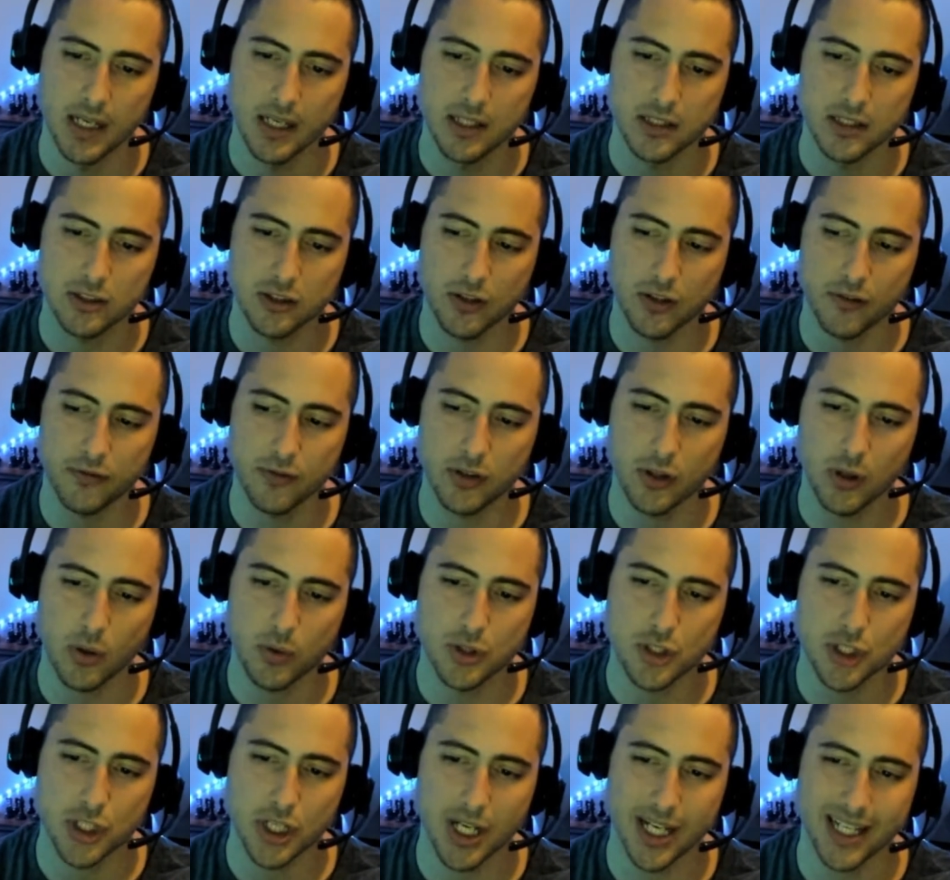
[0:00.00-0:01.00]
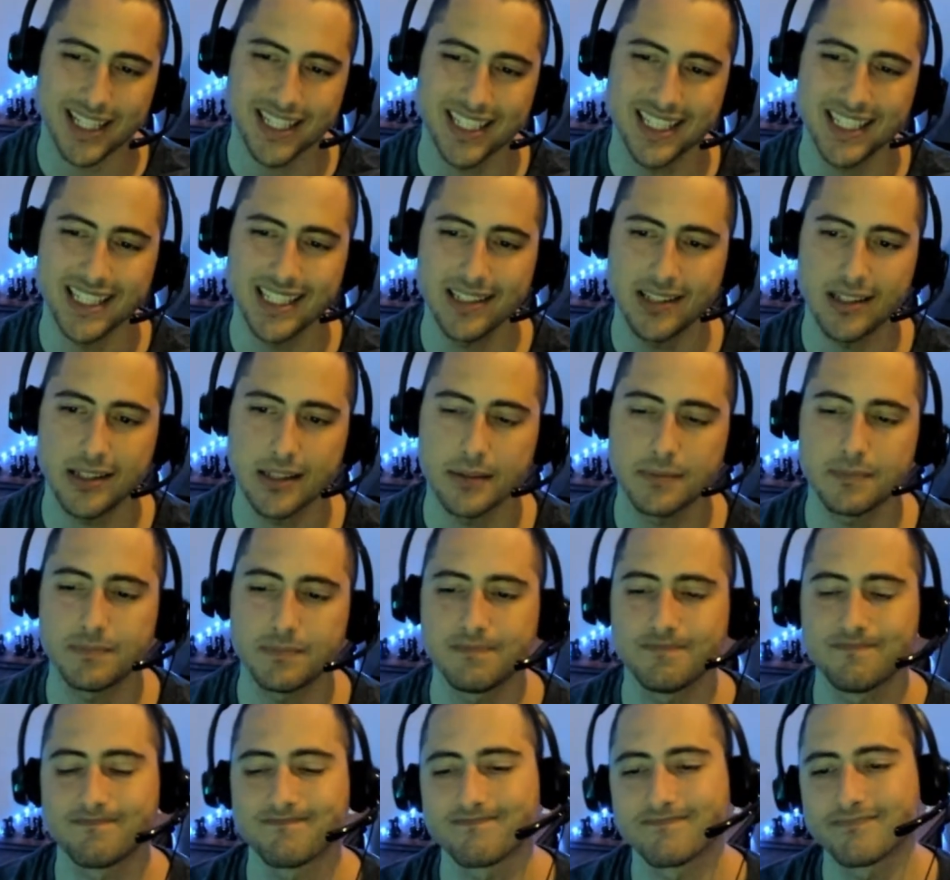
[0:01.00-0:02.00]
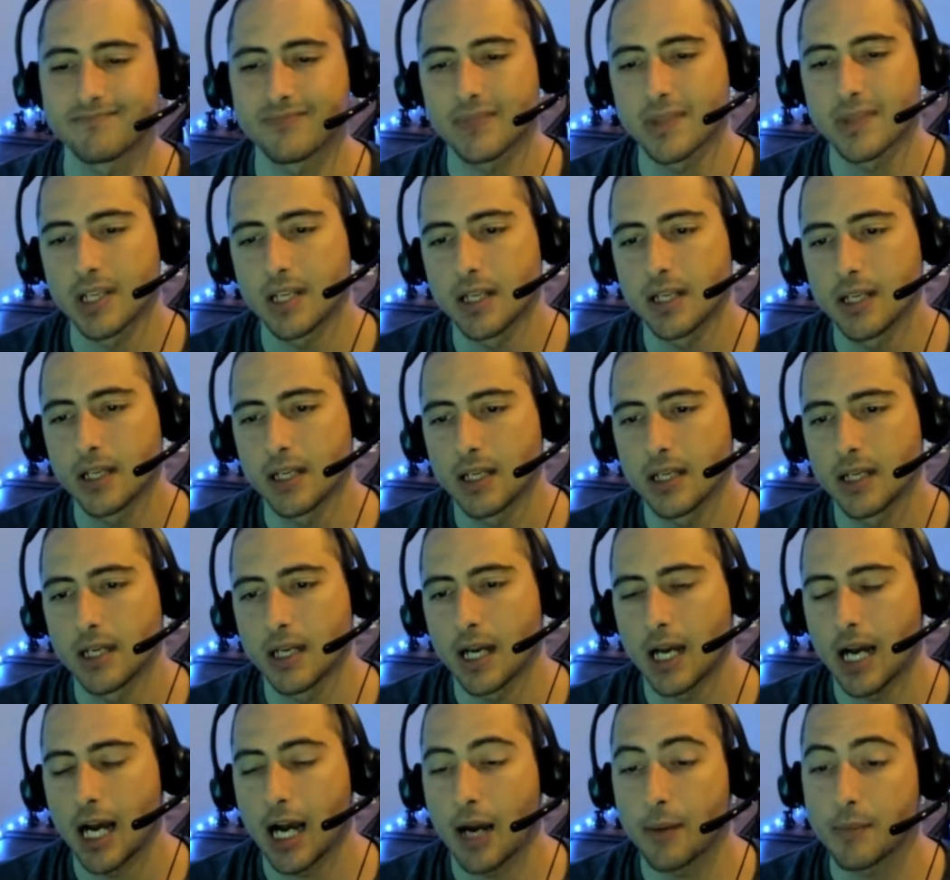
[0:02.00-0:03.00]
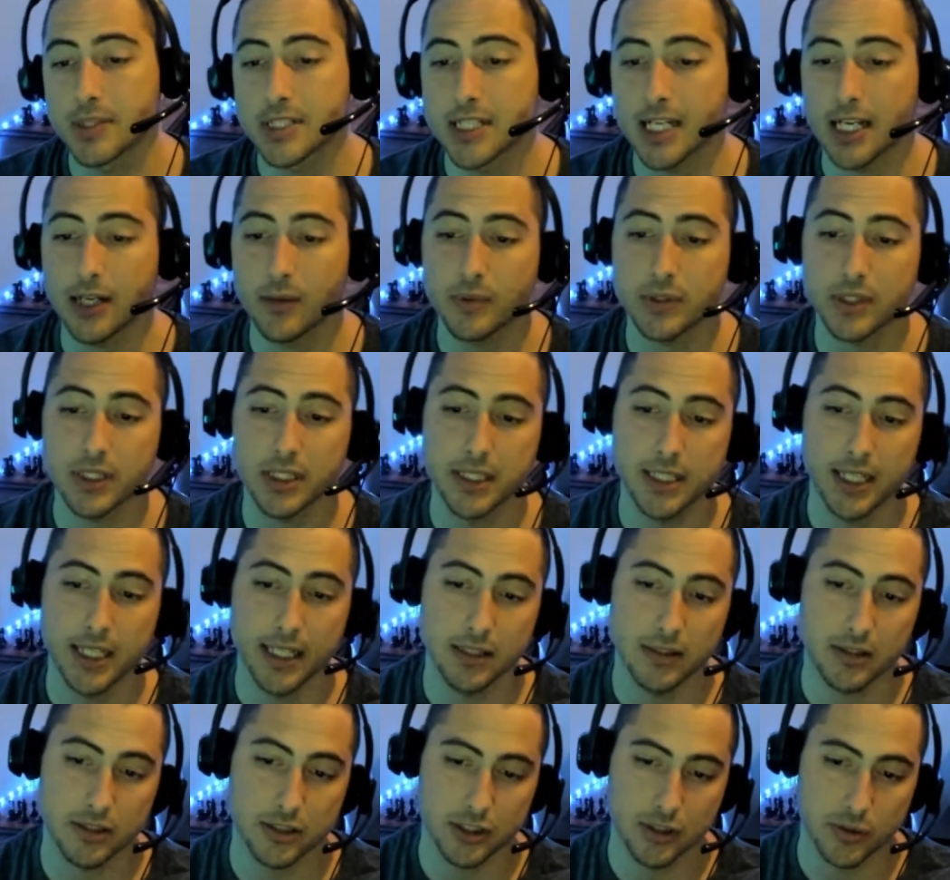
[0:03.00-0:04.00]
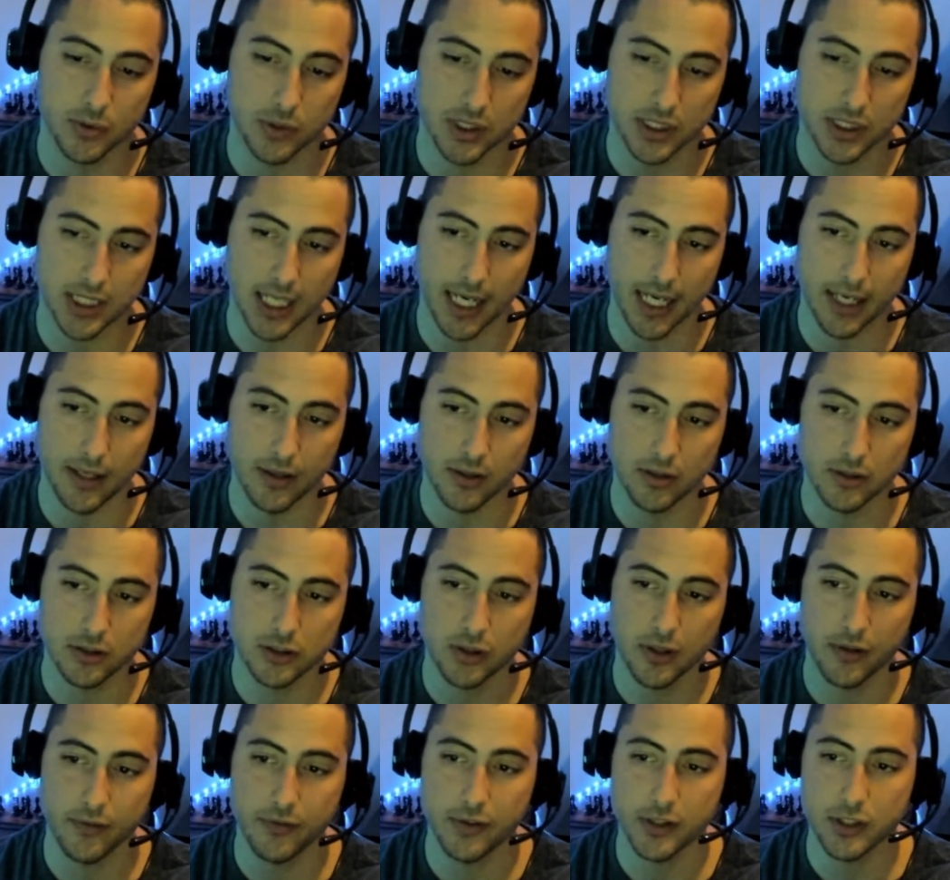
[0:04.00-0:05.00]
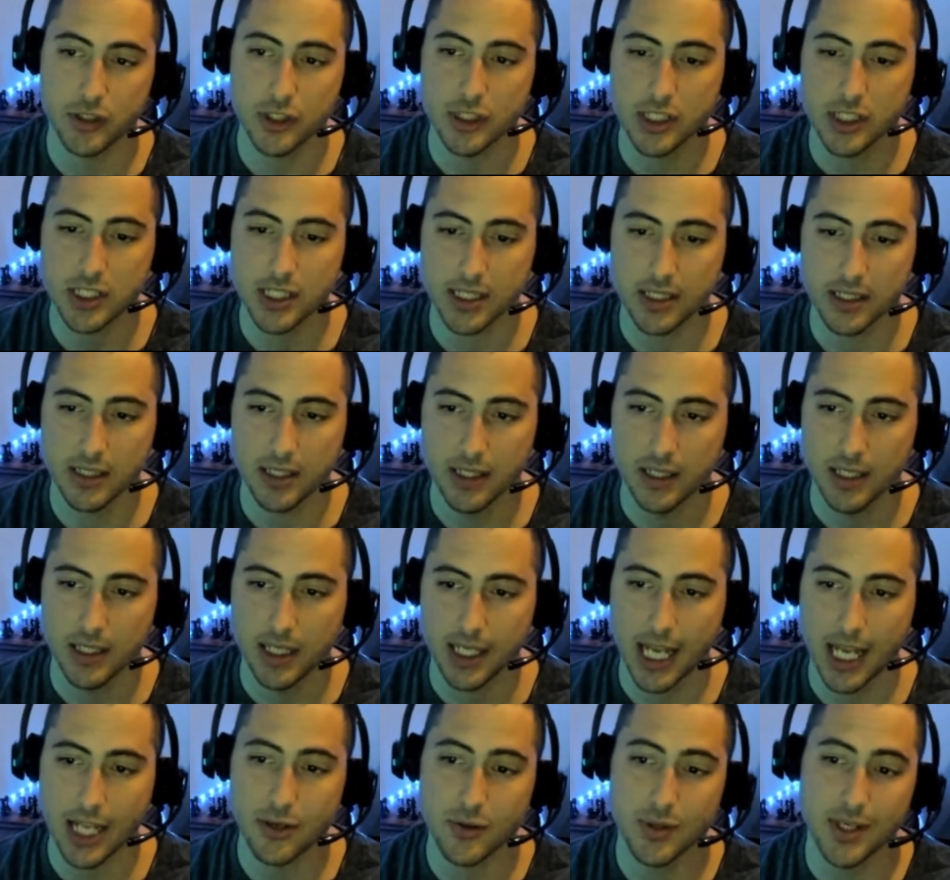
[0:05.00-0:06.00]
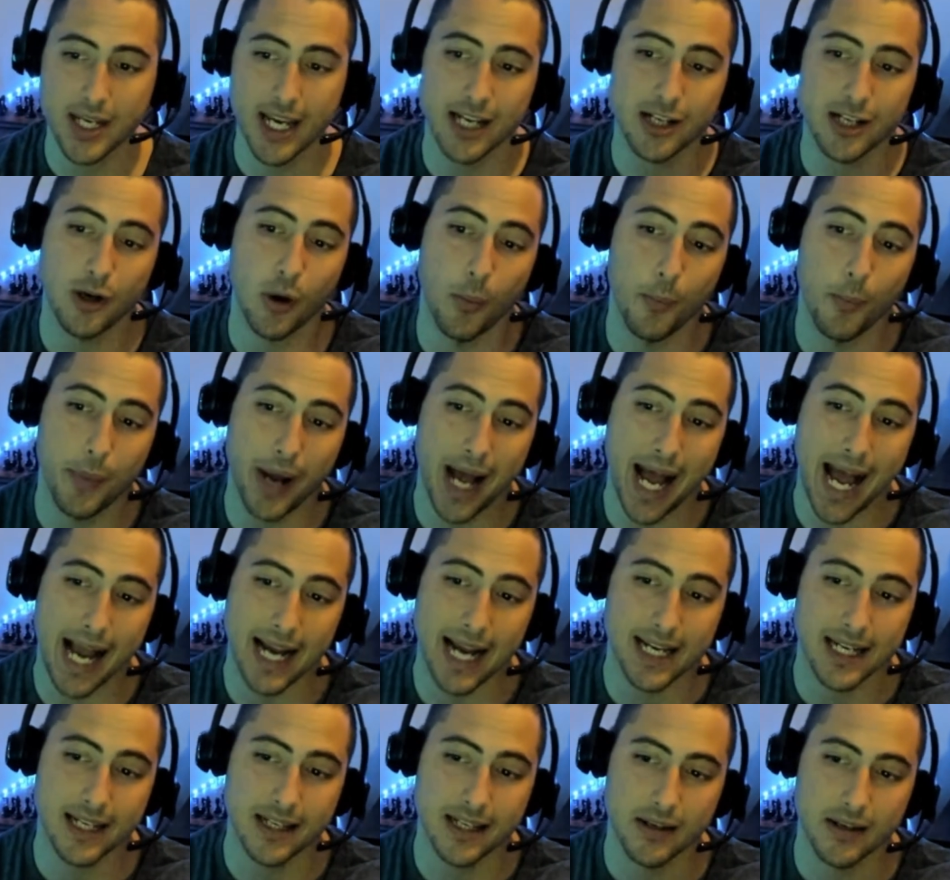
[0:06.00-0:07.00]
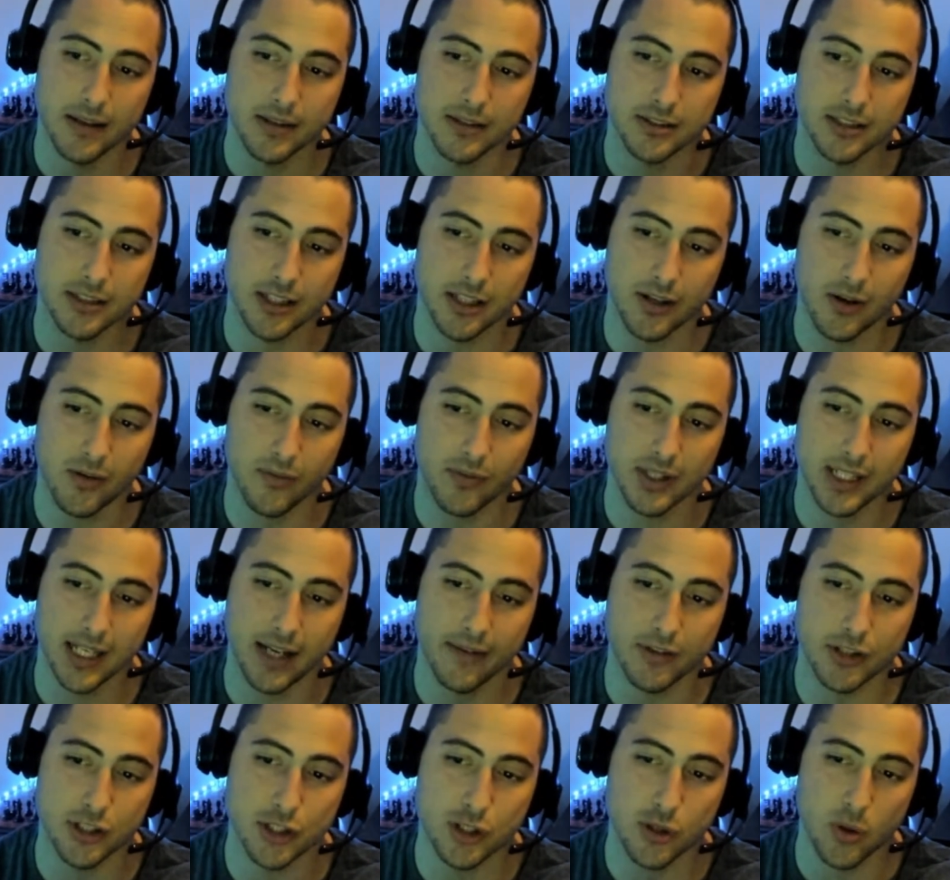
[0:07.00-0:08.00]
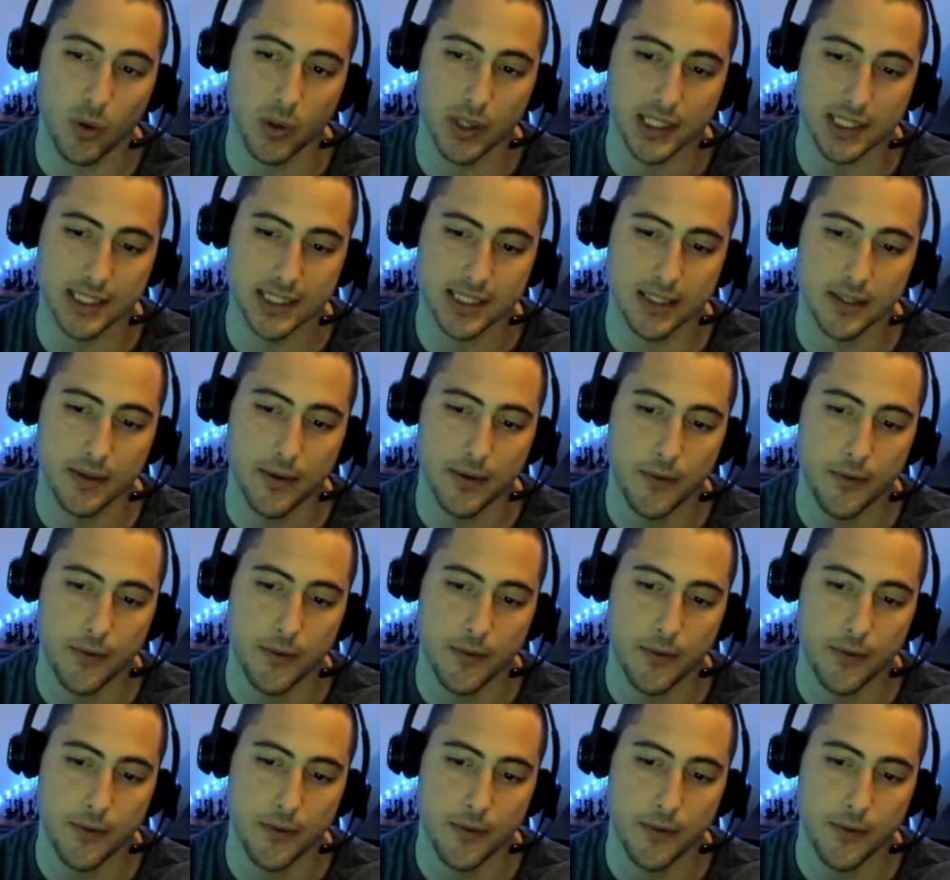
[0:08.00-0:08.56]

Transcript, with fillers: So if you go check here, I mean, taking with the king looks suicidal. So if you just, and you can't go back, so you don't really have a choice.